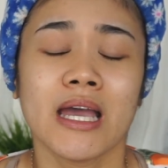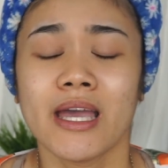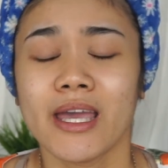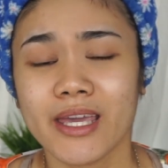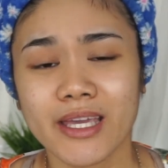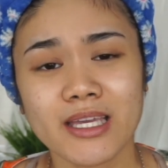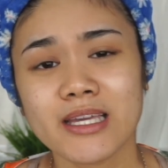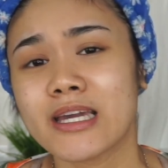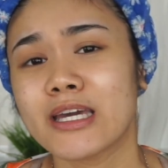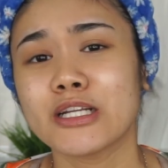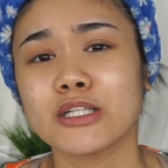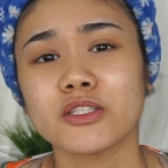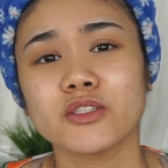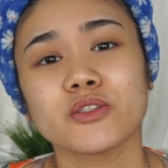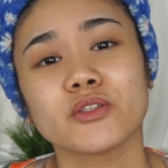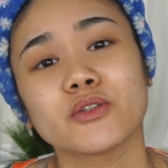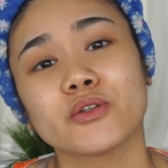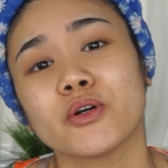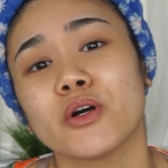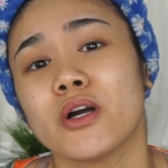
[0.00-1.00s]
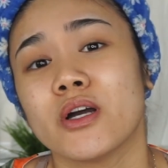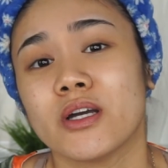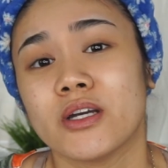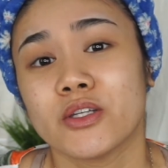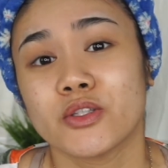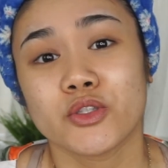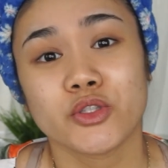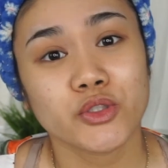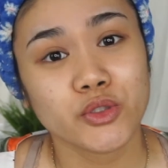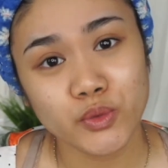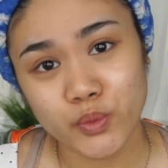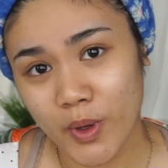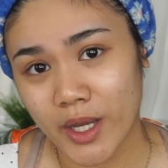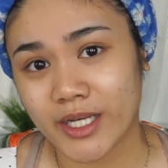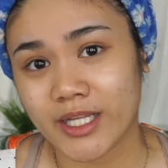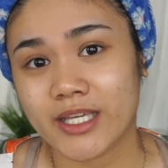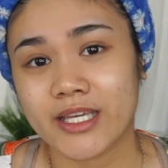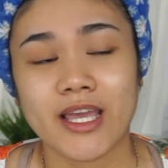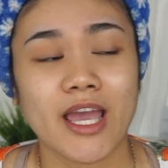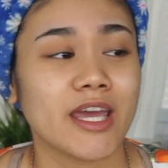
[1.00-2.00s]
it can get a little
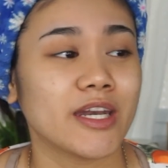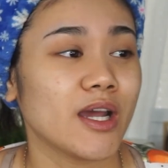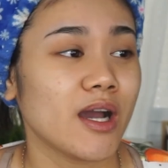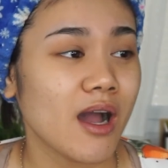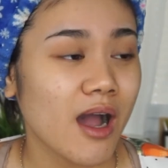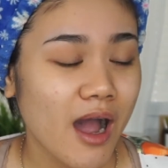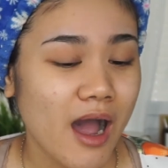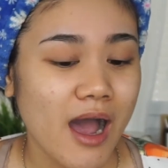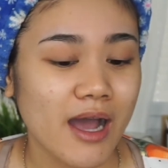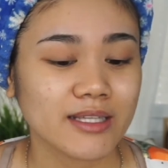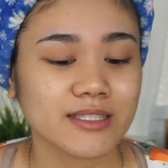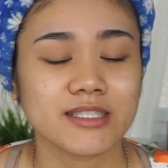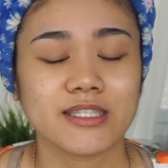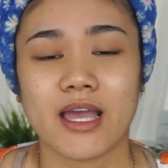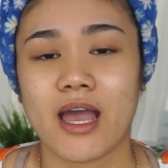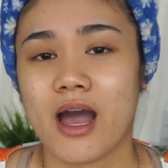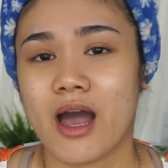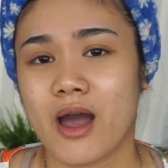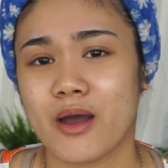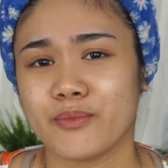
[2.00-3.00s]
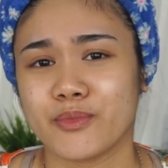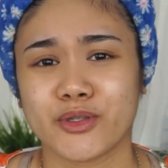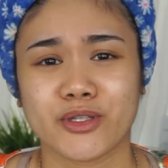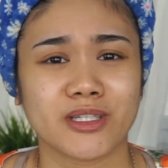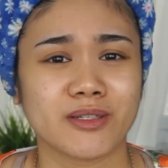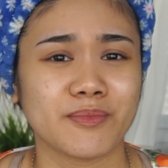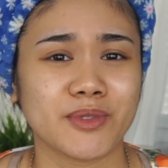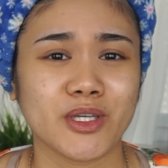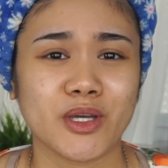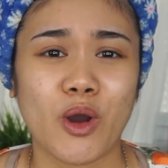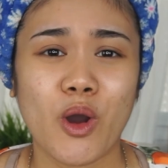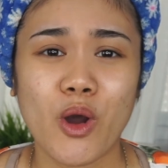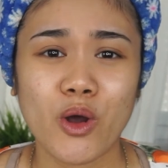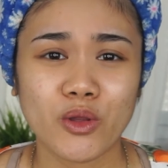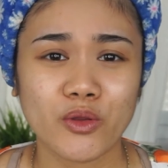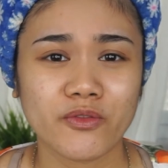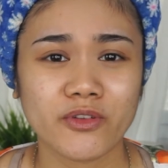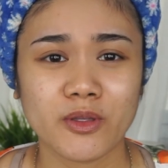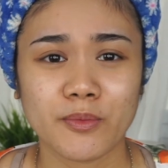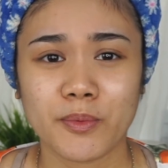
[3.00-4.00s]
sweaty and hot. You're going to be
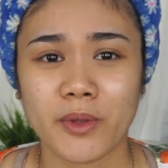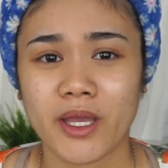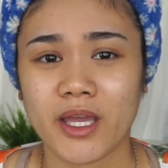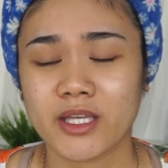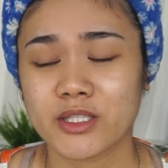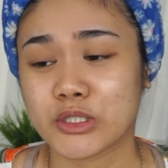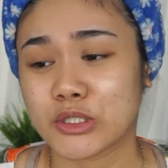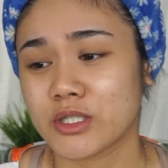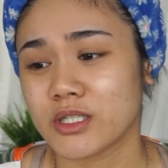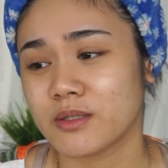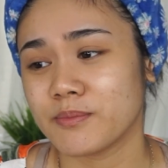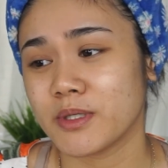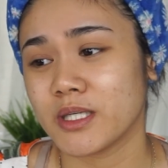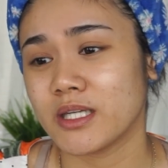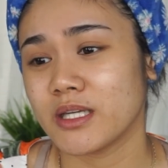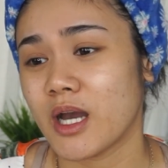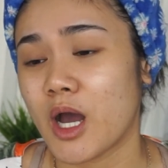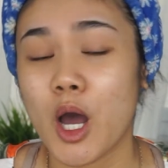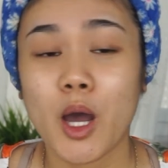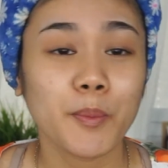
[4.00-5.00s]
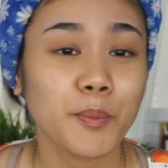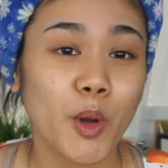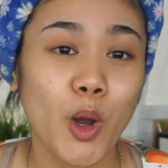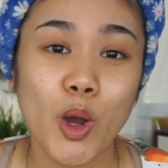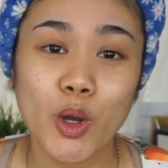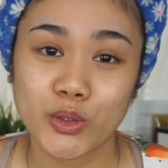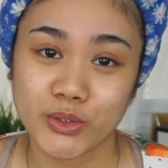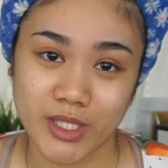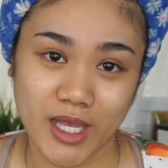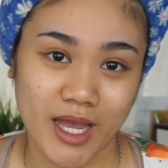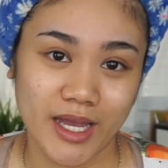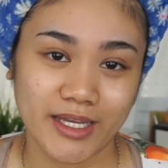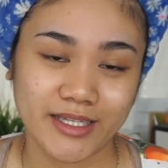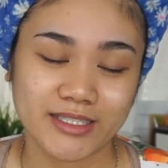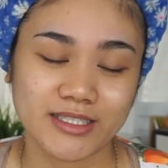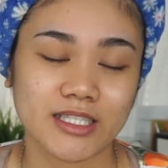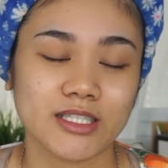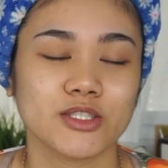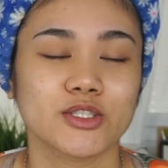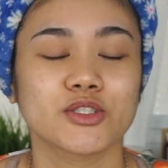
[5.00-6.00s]
all over the place, you're going to be up all
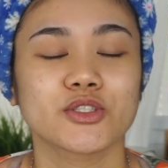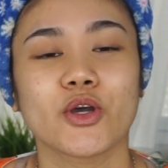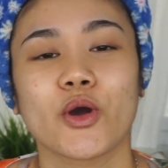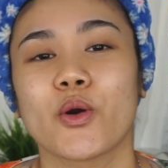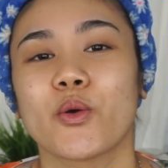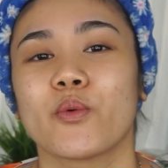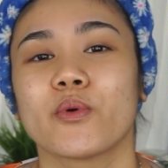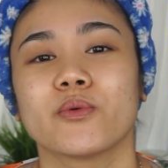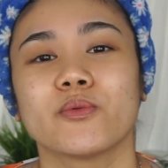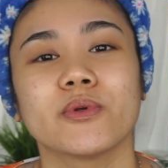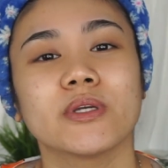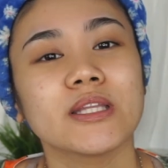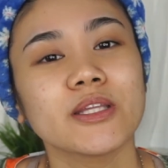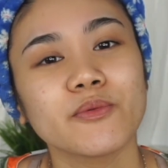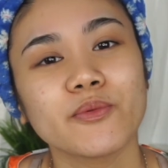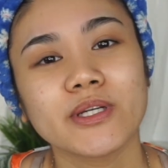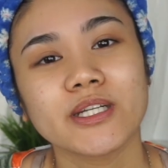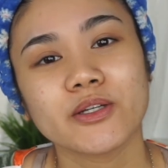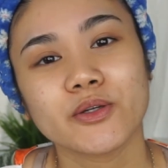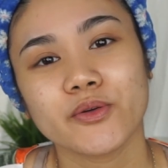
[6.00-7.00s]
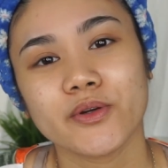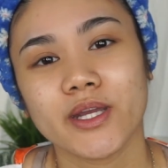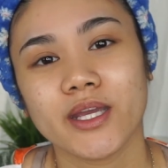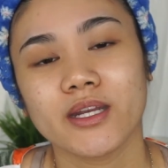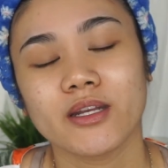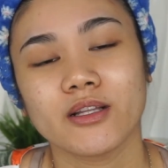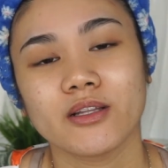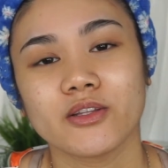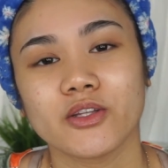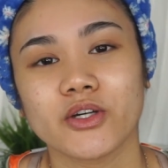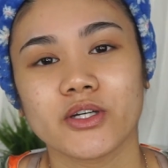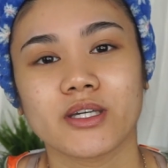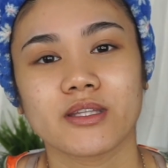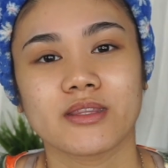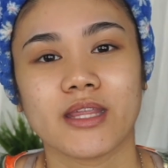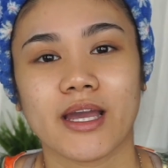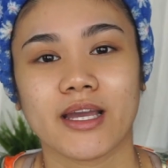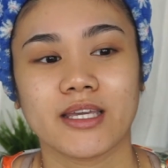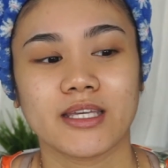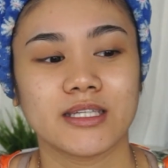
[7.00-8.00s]
night, so we really want to create a look
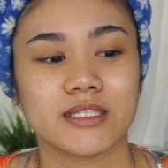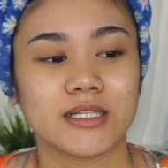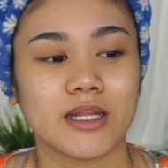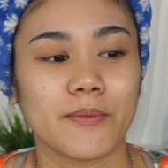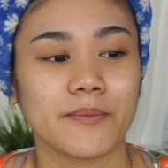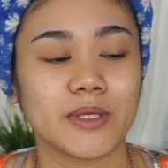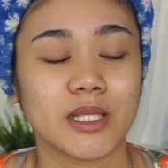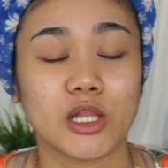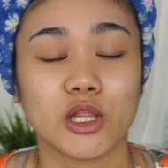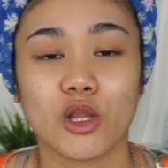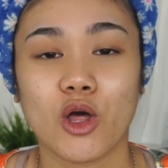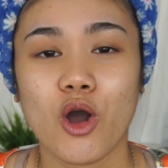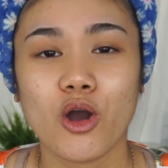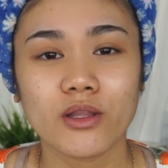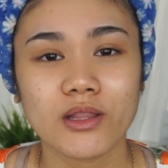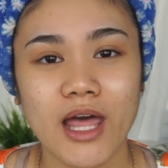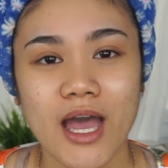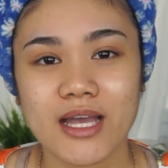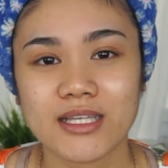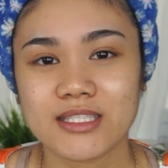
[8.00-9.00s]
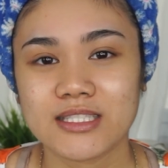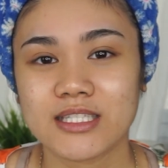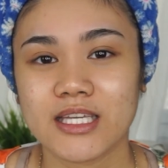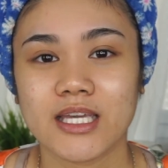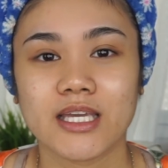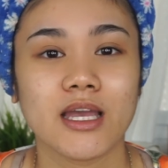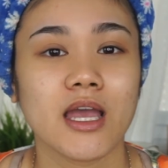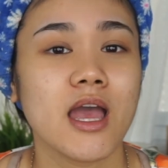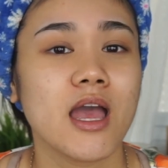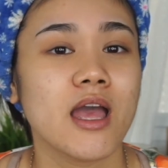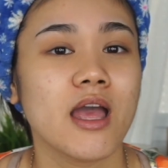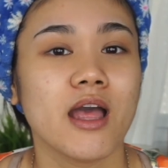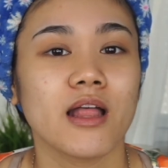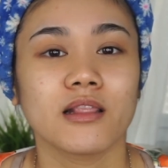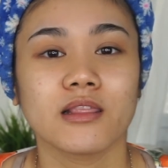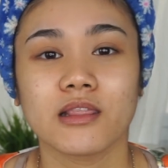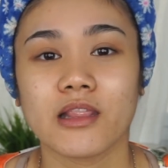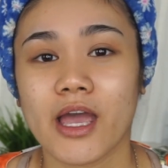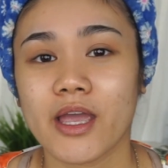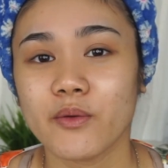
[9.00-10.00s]
that can be long lasting,
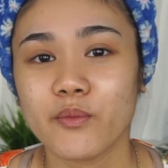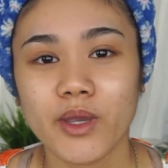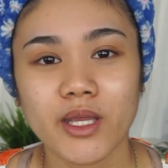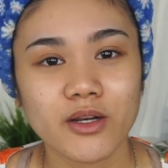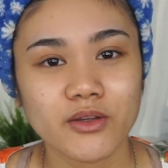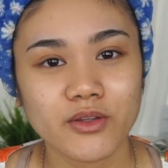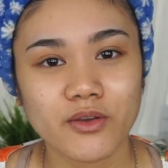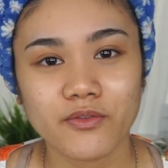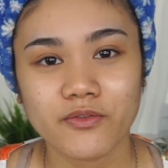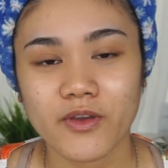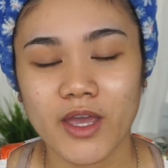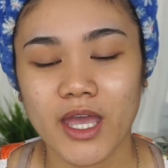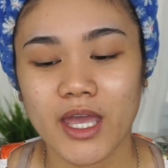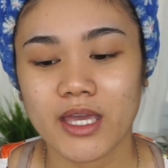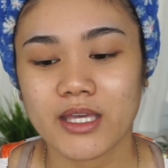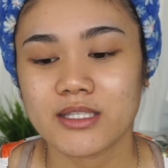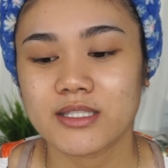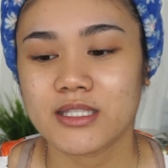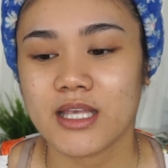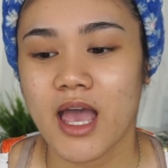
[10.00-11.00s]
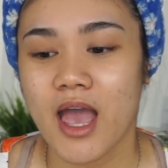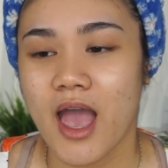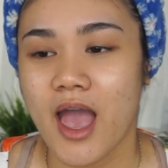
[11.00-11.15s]
lightweight on the face,